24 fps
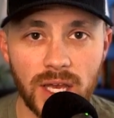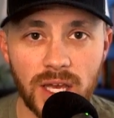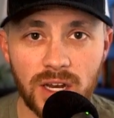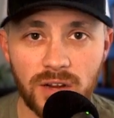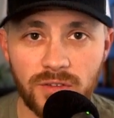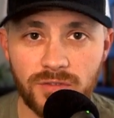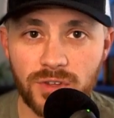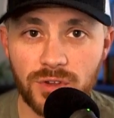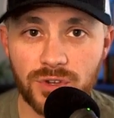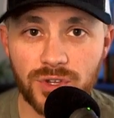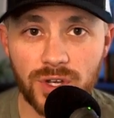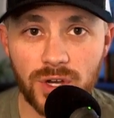And
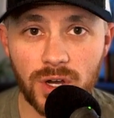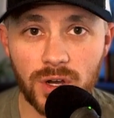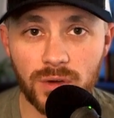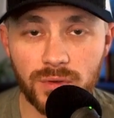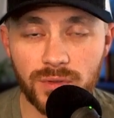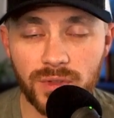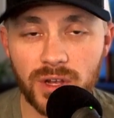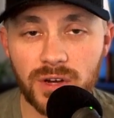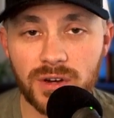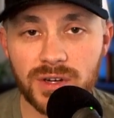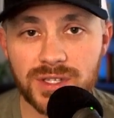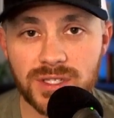if you
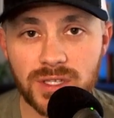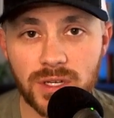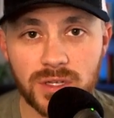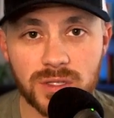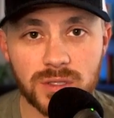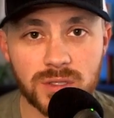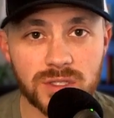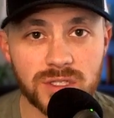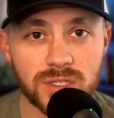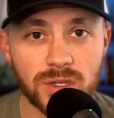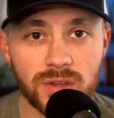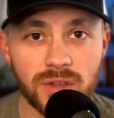don't, there is
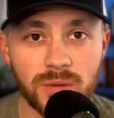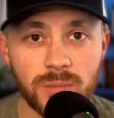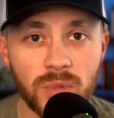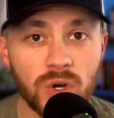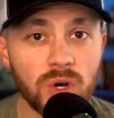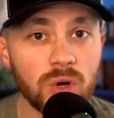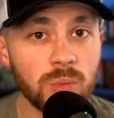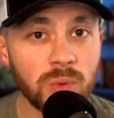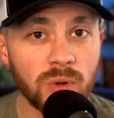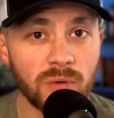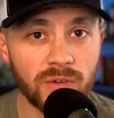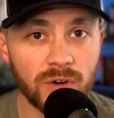also the
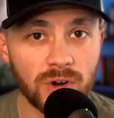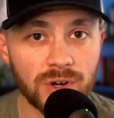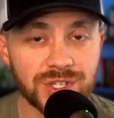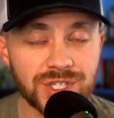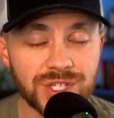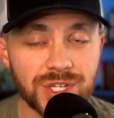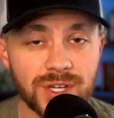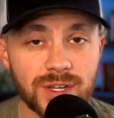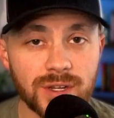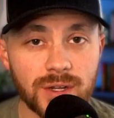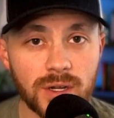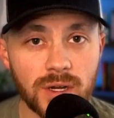mobile
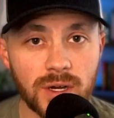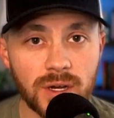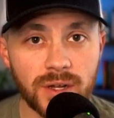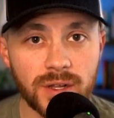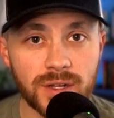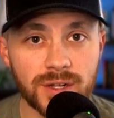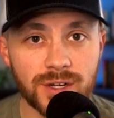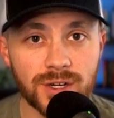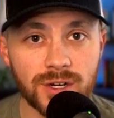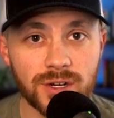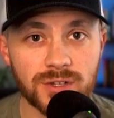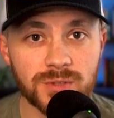version
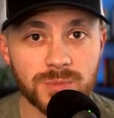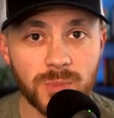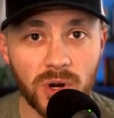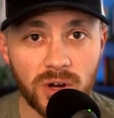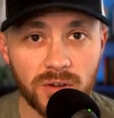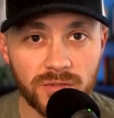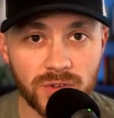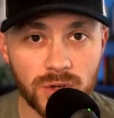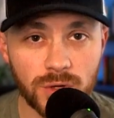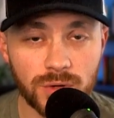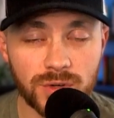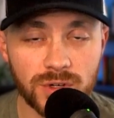on your
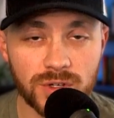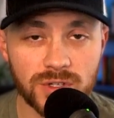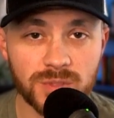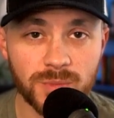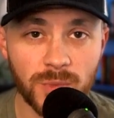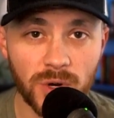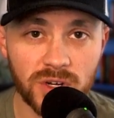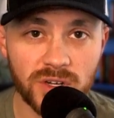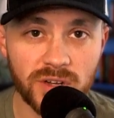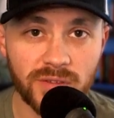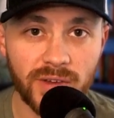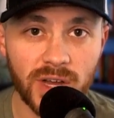smartphone or
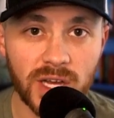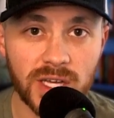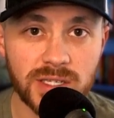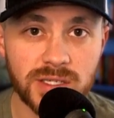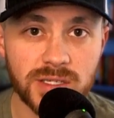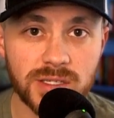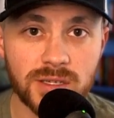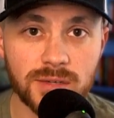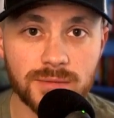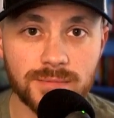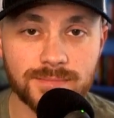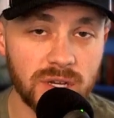smart
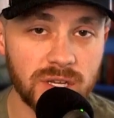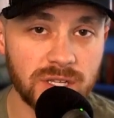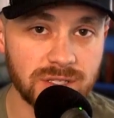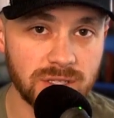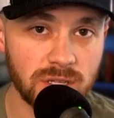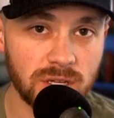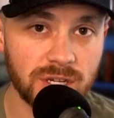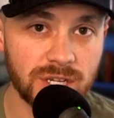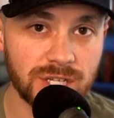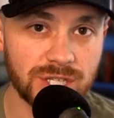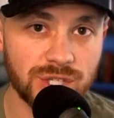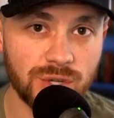device, as
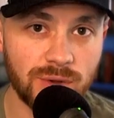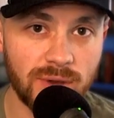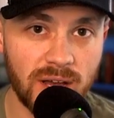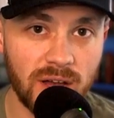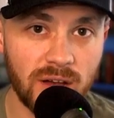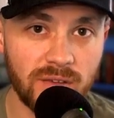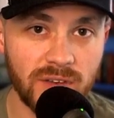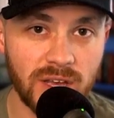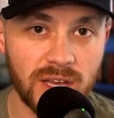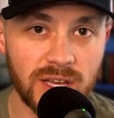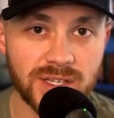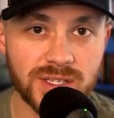long as you
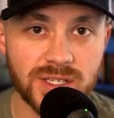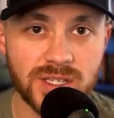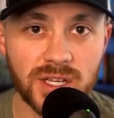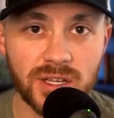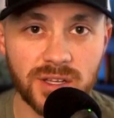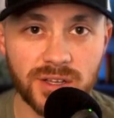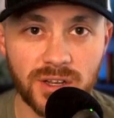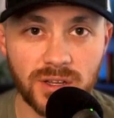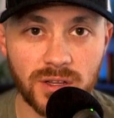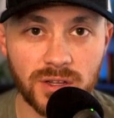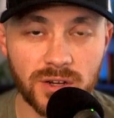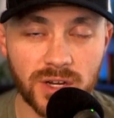have a
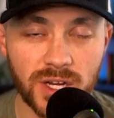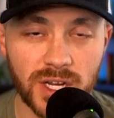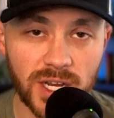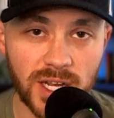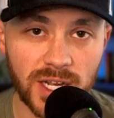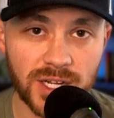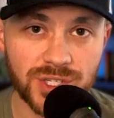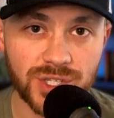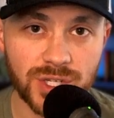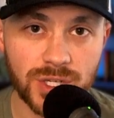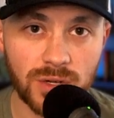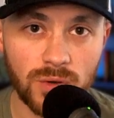cellular
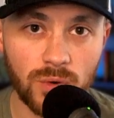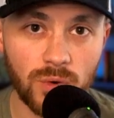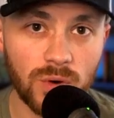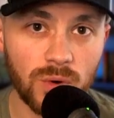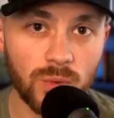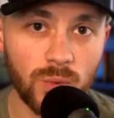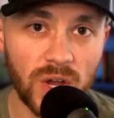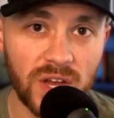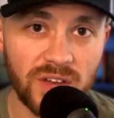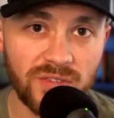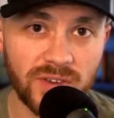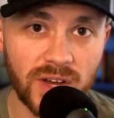connection or
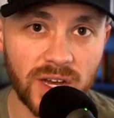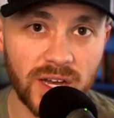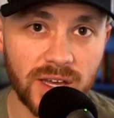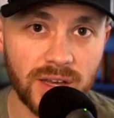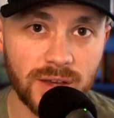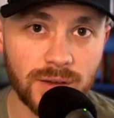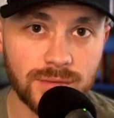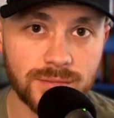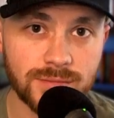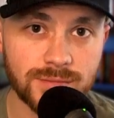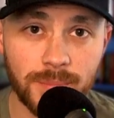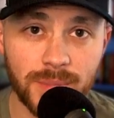Wi Fi.
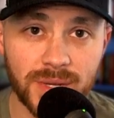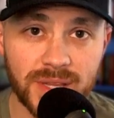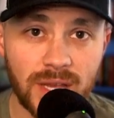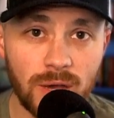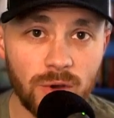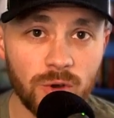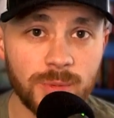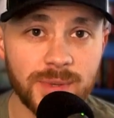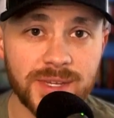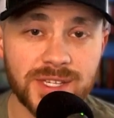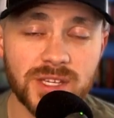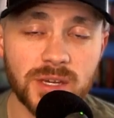But
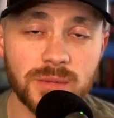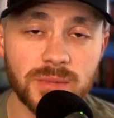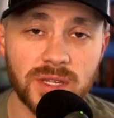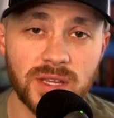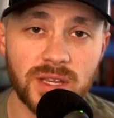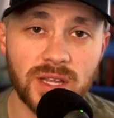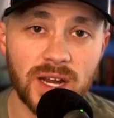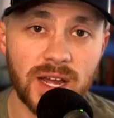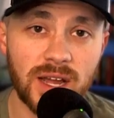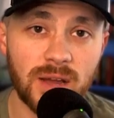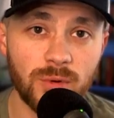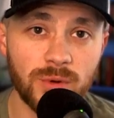that would be something
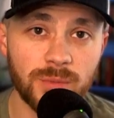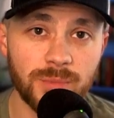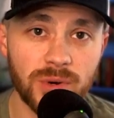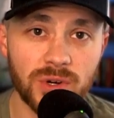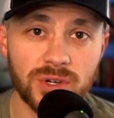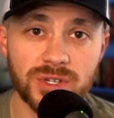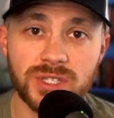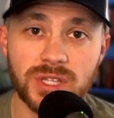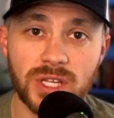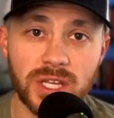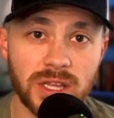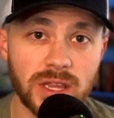that I would
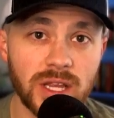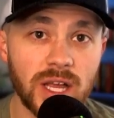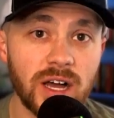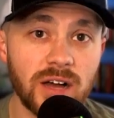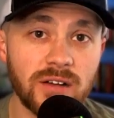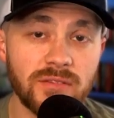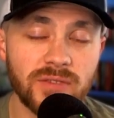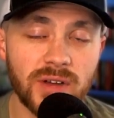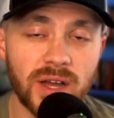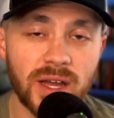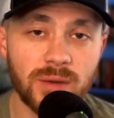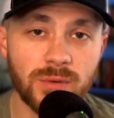personally
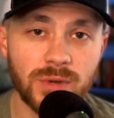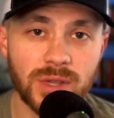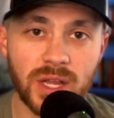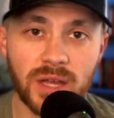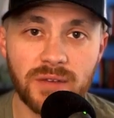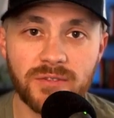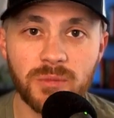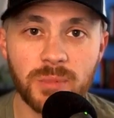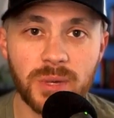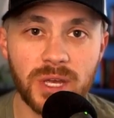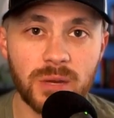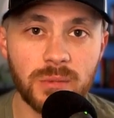love. I would
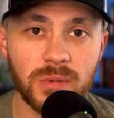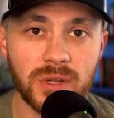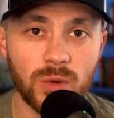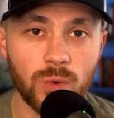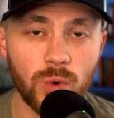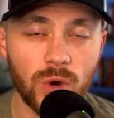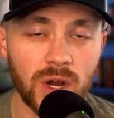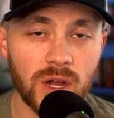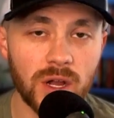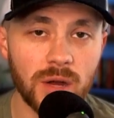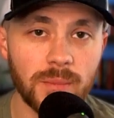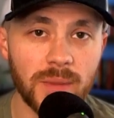love to be able to
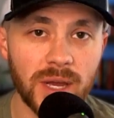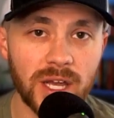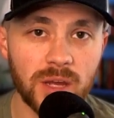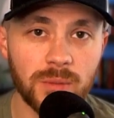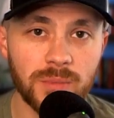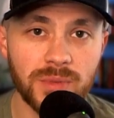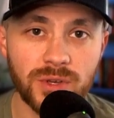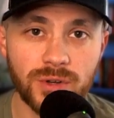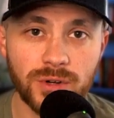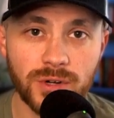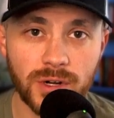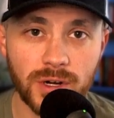work on my
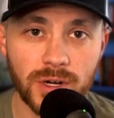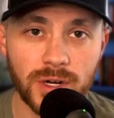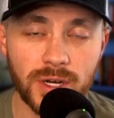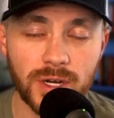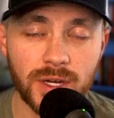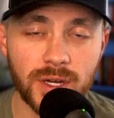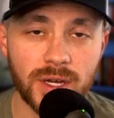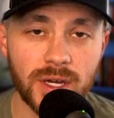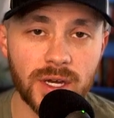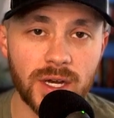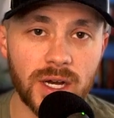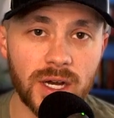computer
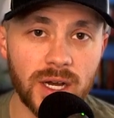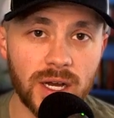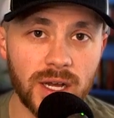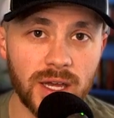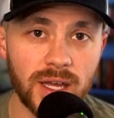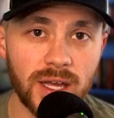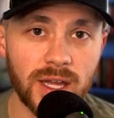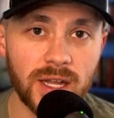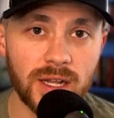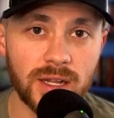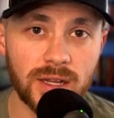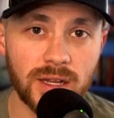uh,
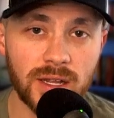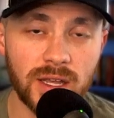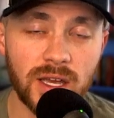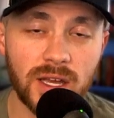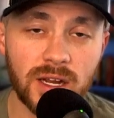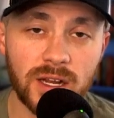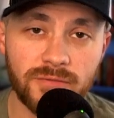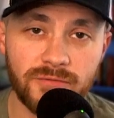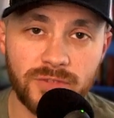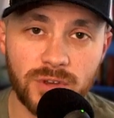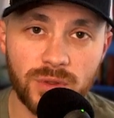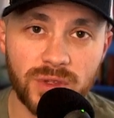and
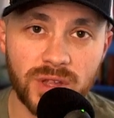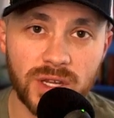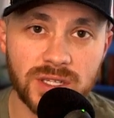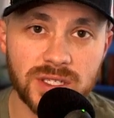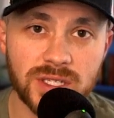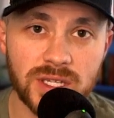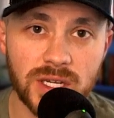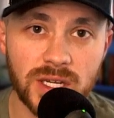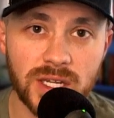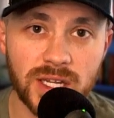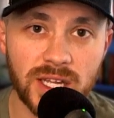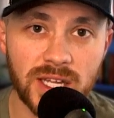get a few
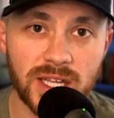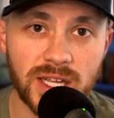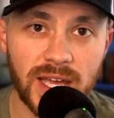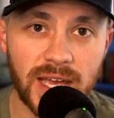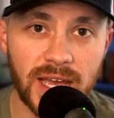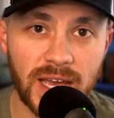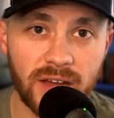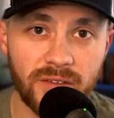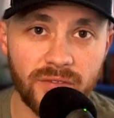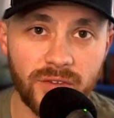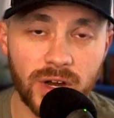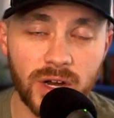things done in
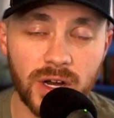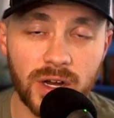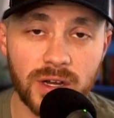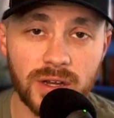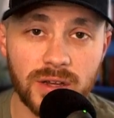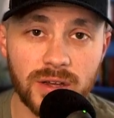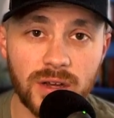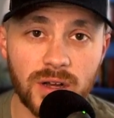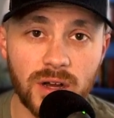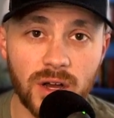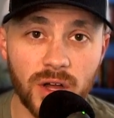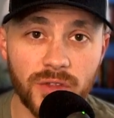
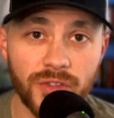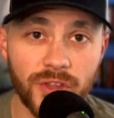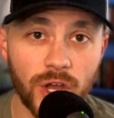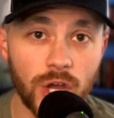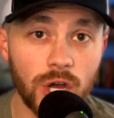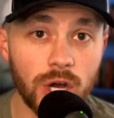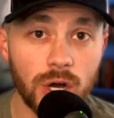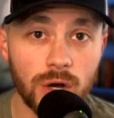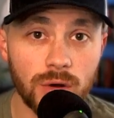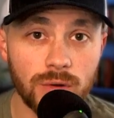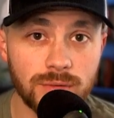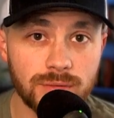Canva on the
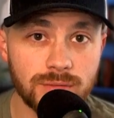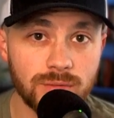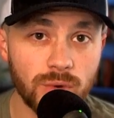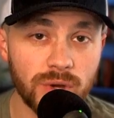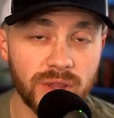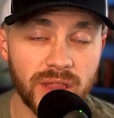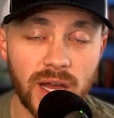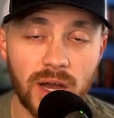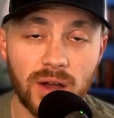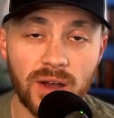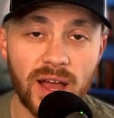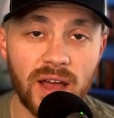go
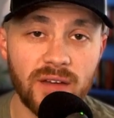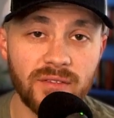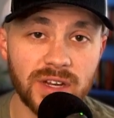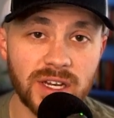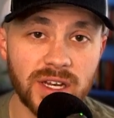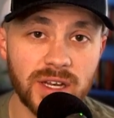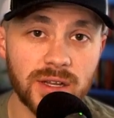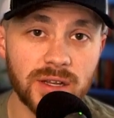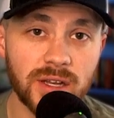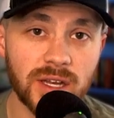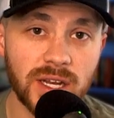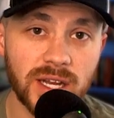without
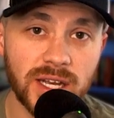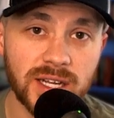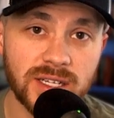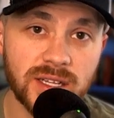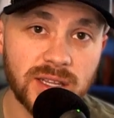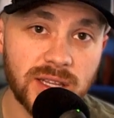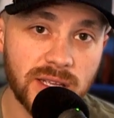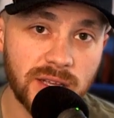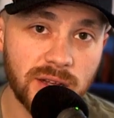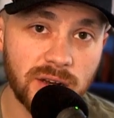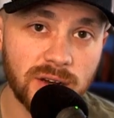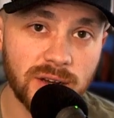having to connect
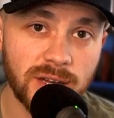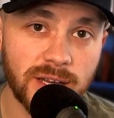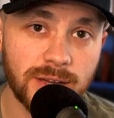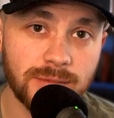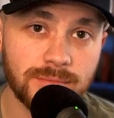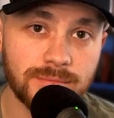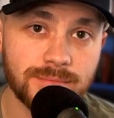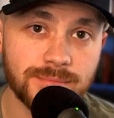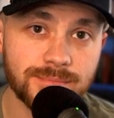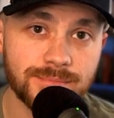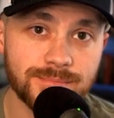to the internet.